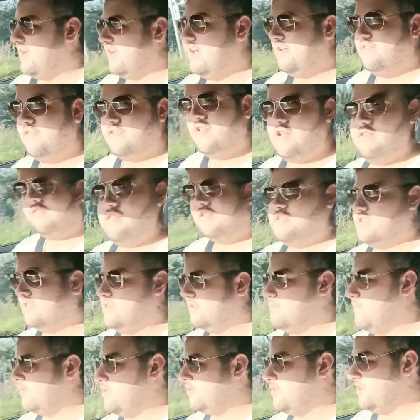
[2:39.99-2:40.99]
even though this
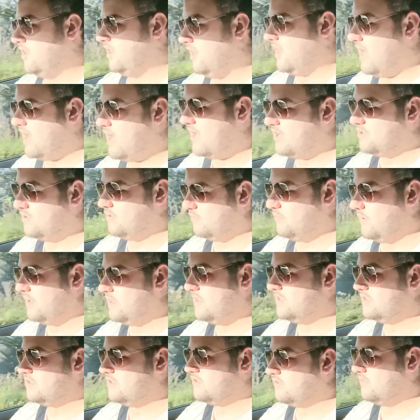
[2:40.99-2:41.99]
is a much larger
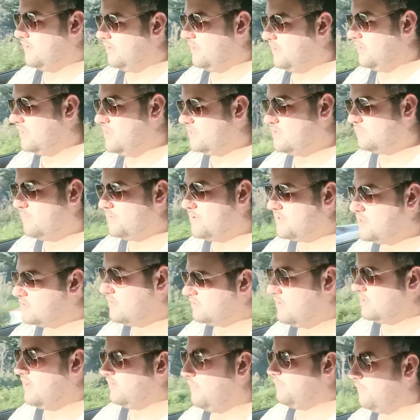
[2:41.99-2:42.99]
windscreen, this
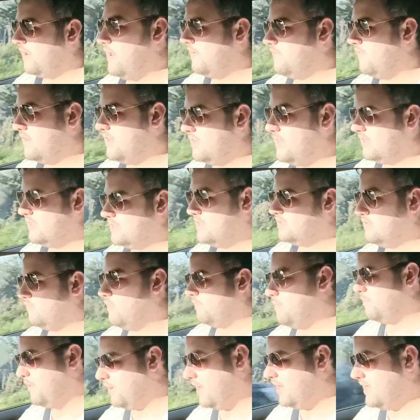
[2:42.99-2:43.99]
windscreen, if we ever needed
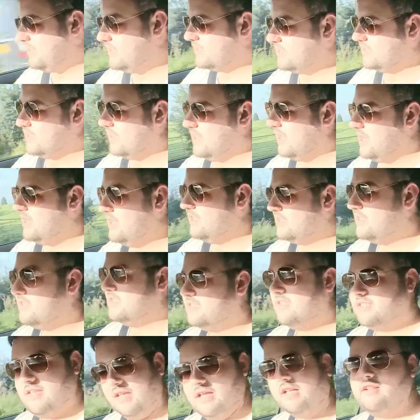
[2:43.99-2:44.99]
to replace it, is
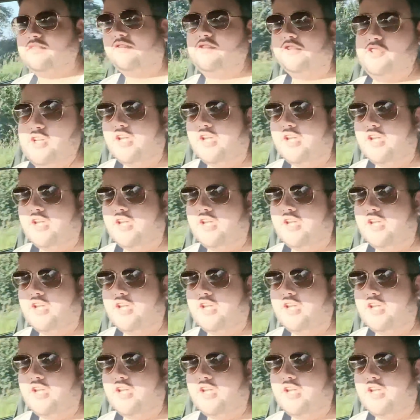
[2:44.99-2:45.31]
still